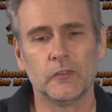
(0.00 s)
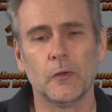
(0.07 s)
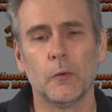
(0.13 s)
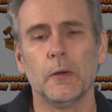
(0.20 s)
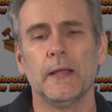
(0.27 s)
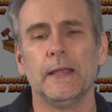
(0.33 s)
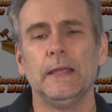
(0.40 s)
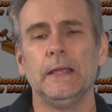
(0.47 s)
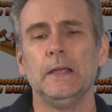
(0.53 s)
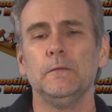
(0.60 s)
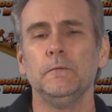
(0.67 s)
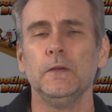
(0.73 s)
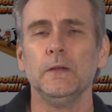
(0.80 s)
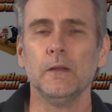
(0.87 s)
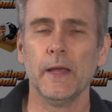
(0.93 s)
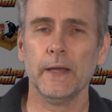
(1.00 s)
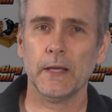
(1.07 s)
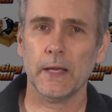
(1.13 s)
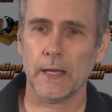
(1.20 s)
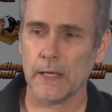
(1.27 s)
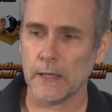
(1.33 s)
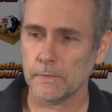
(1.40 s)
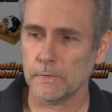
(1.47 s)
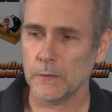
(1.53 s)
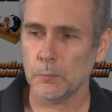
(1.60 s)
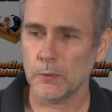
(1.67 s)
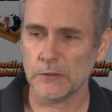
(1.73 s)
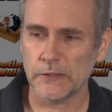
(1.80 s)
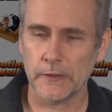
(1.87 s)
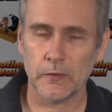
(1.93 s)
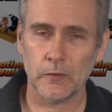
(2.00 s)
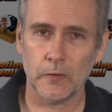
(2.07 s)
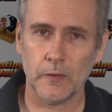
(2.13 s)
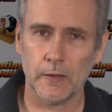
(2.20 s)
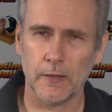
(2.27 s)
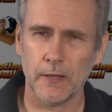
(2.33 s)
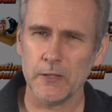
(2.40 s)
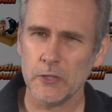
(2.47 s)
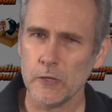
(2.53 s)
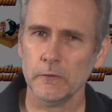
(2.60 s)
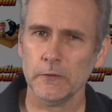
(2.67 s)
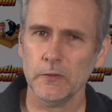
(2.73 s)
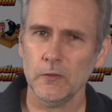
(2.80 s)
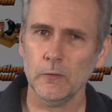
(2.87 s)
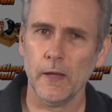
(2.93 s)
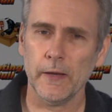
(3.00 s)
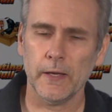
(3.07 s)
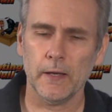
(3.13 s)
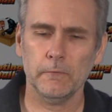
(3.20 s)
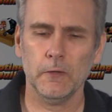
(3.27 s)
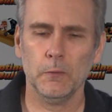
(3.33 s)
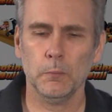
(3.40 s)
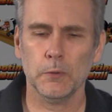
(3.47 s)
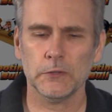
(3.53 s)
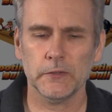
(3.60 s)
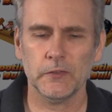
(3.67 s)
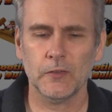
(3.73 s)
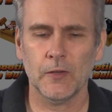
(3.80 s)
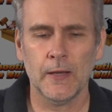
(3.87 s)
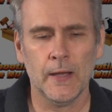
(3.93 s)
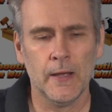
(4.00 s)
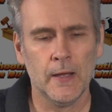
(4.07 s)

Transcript: So if you like a heavy bullet, and I generally do like heavier bullets,